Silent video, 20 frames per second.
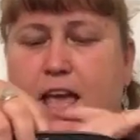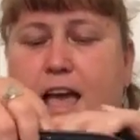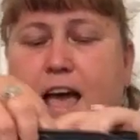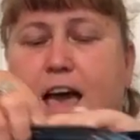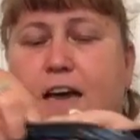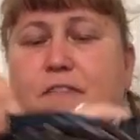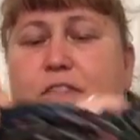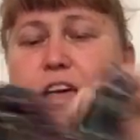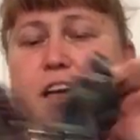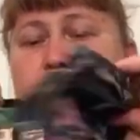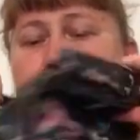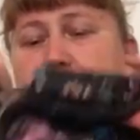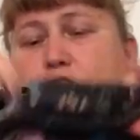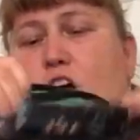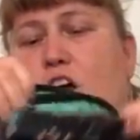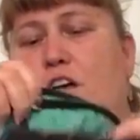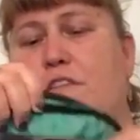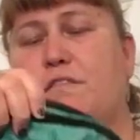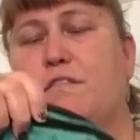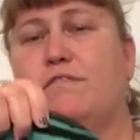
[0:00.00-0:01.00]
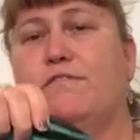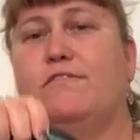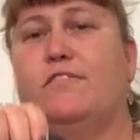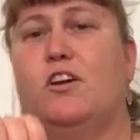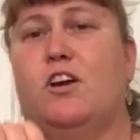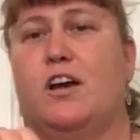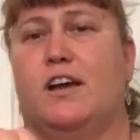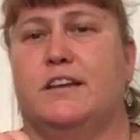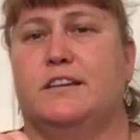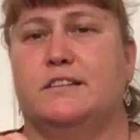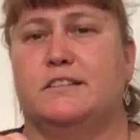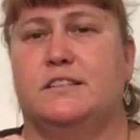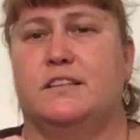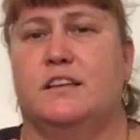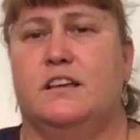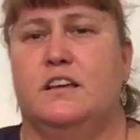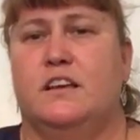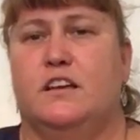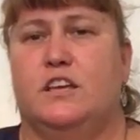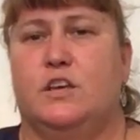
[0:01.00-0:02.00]
And then on the front,
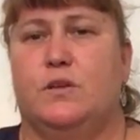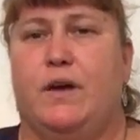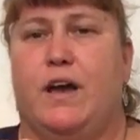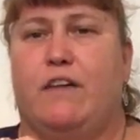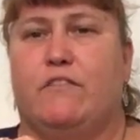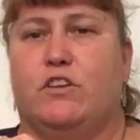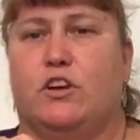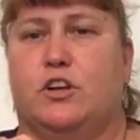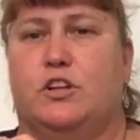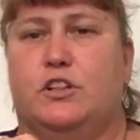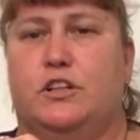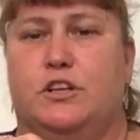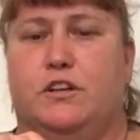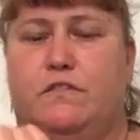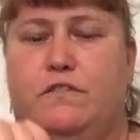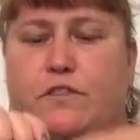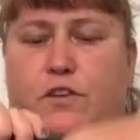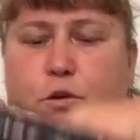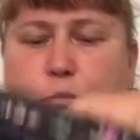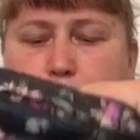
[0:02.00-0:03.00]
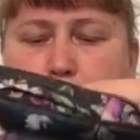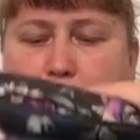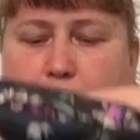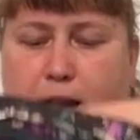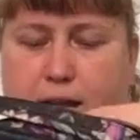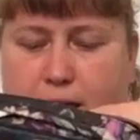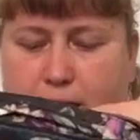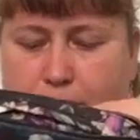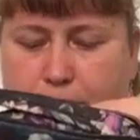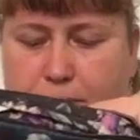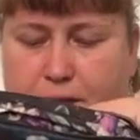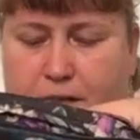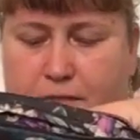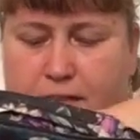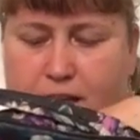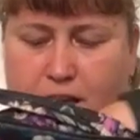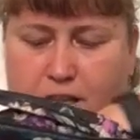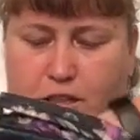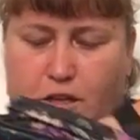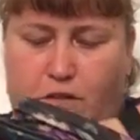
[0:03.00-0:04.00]
you have your clear view pocket. And
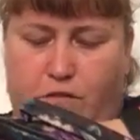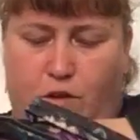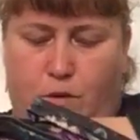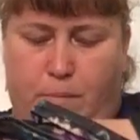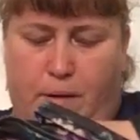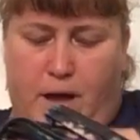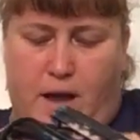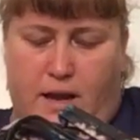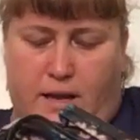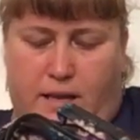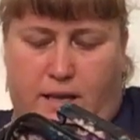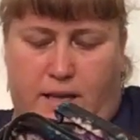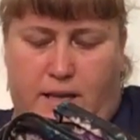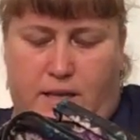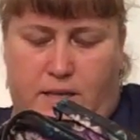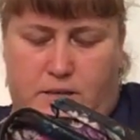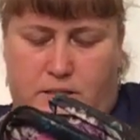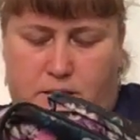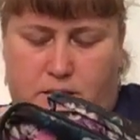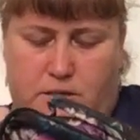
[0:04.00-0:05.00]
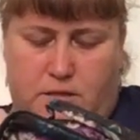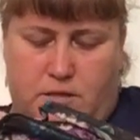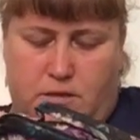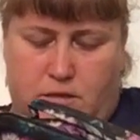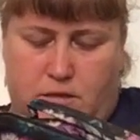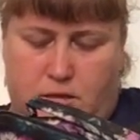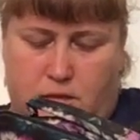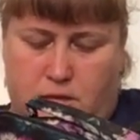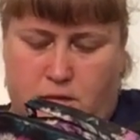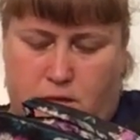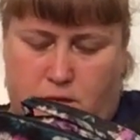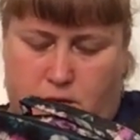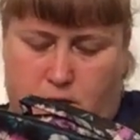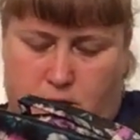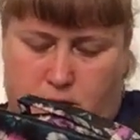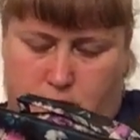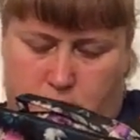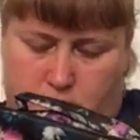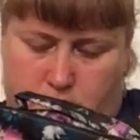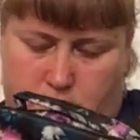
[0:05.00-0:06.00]
that clear view pocket
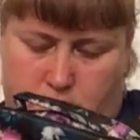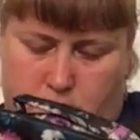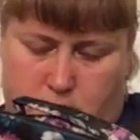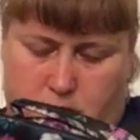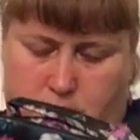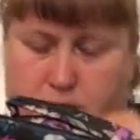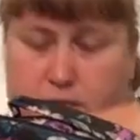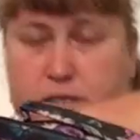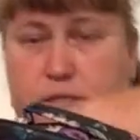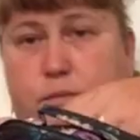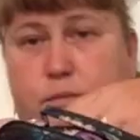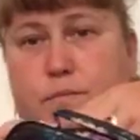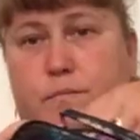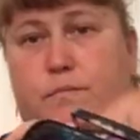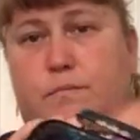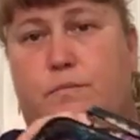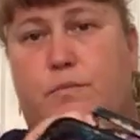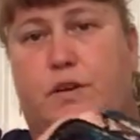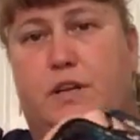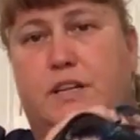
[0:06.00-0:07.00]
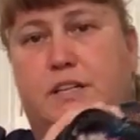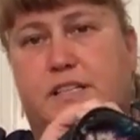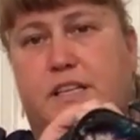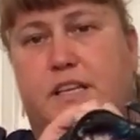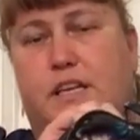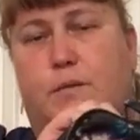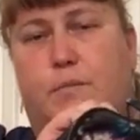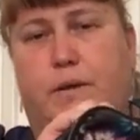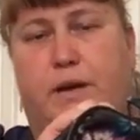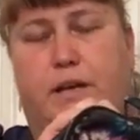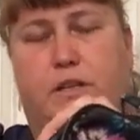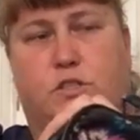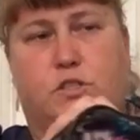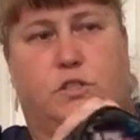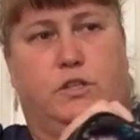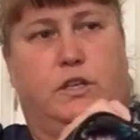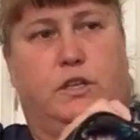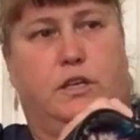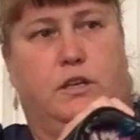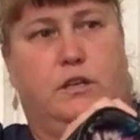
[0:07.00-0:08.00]
is pretty deep
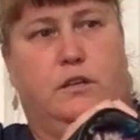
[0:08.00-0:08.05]
actually.